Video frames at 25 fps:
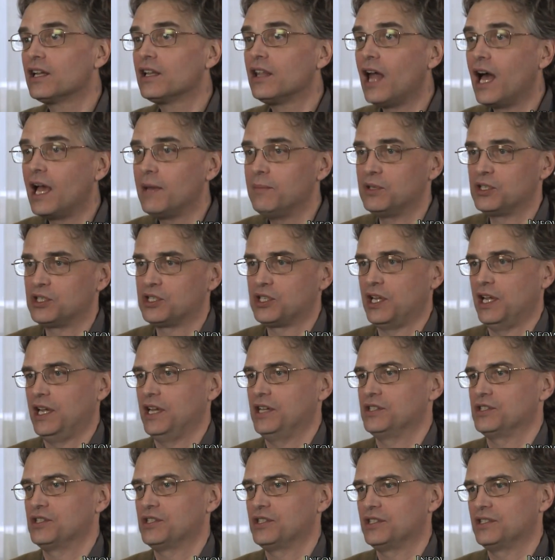climate
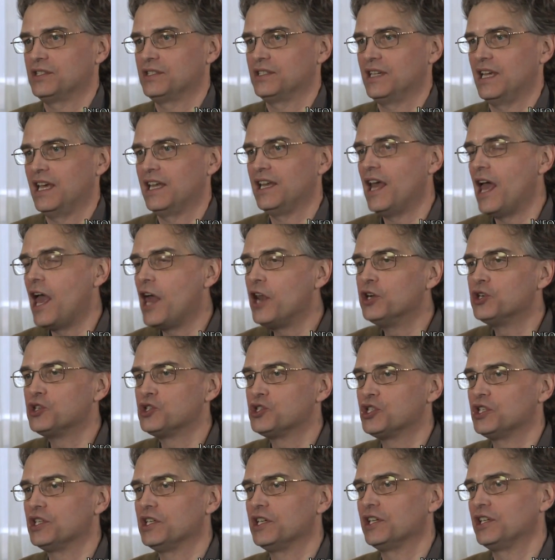change and
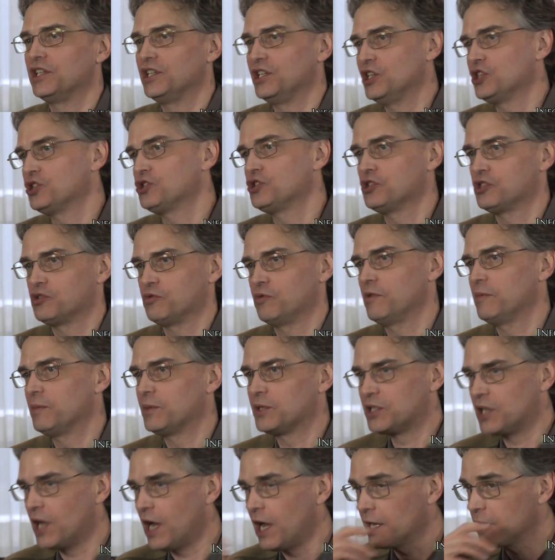energy and the issues that we've been
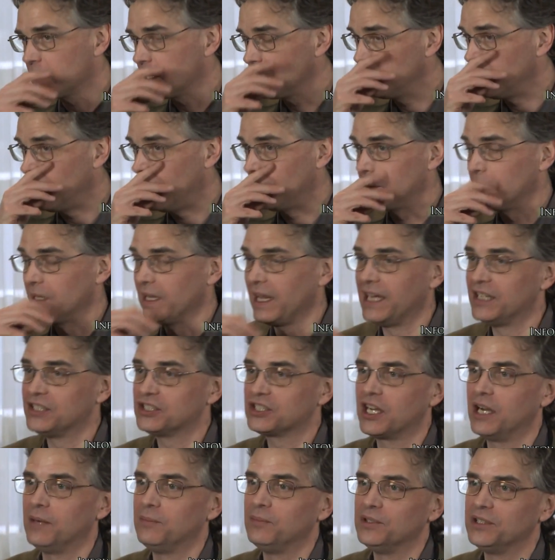talking about the
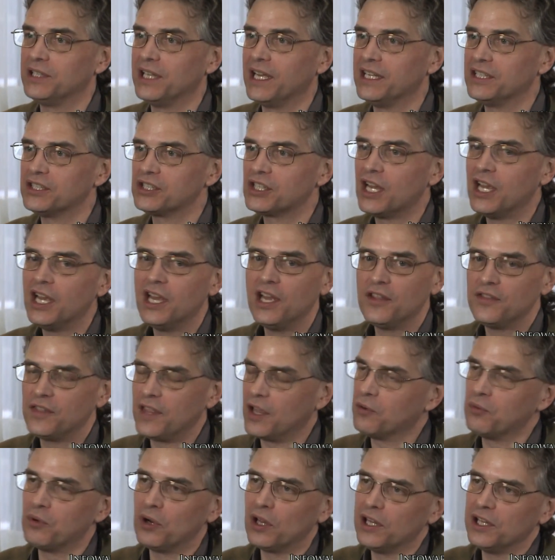last couple of days,
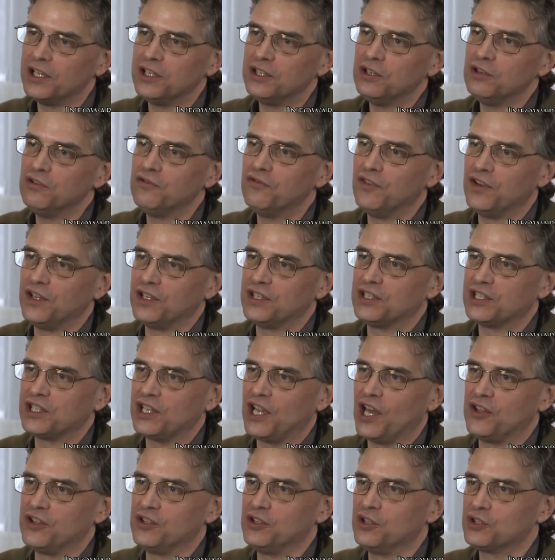they really do fit
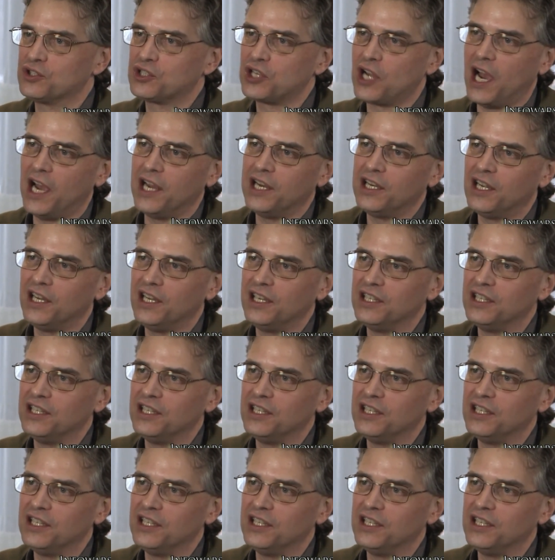together. China